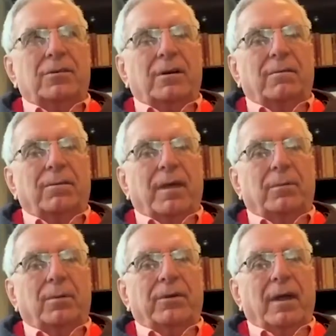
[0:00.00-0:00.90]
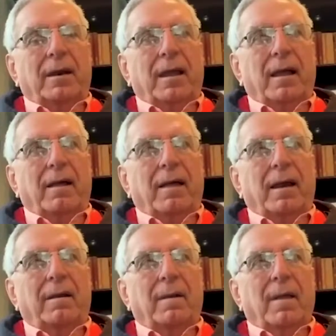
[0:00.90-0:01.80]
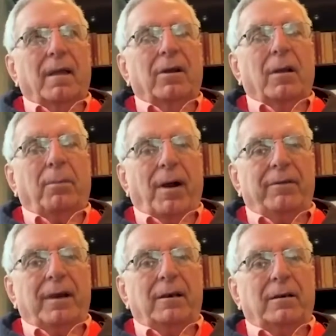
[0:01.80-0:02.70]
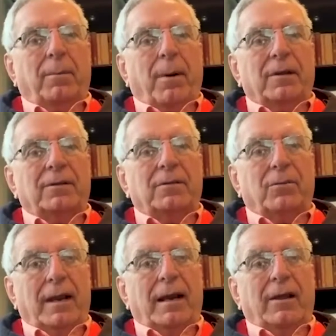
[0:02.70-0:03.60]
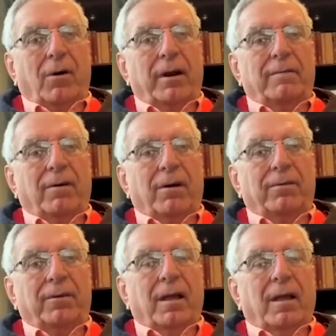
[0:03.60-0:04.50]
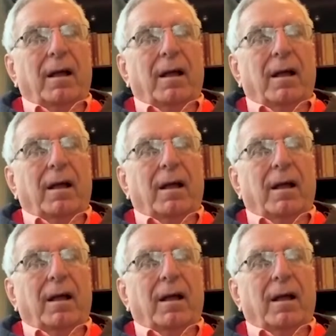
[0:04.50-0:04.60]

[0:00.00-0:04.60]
initiative that was done here. And, you know, private enterprises really got involved.